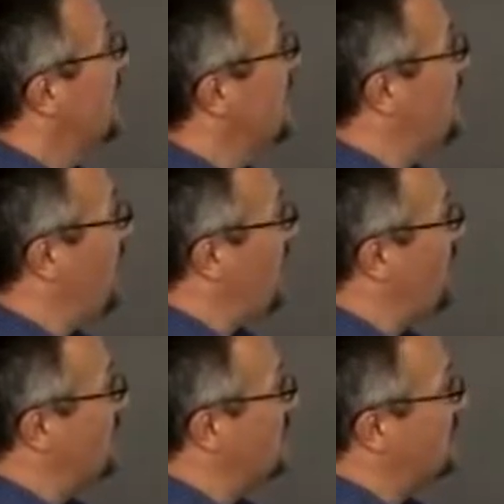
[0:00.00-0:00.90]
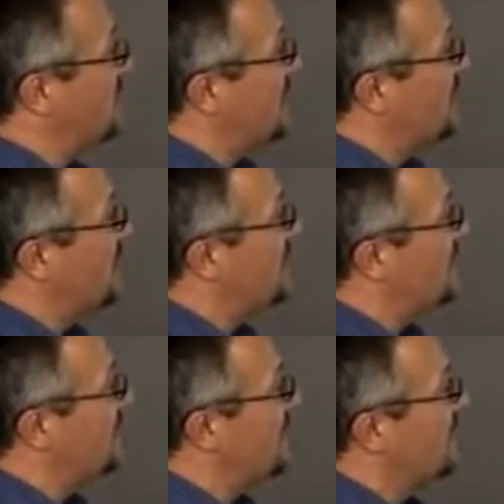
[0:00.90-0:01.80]
And part of it is take a look
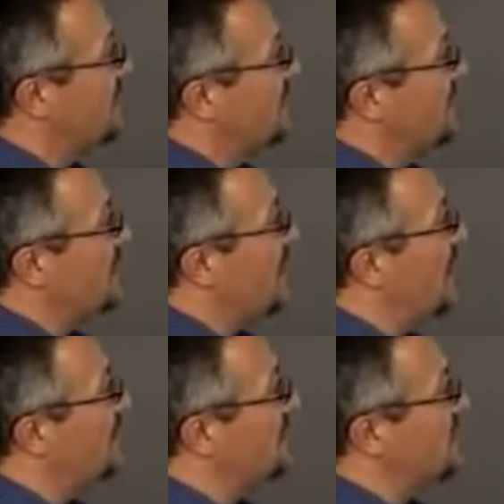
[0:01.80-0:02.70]
at the, the content.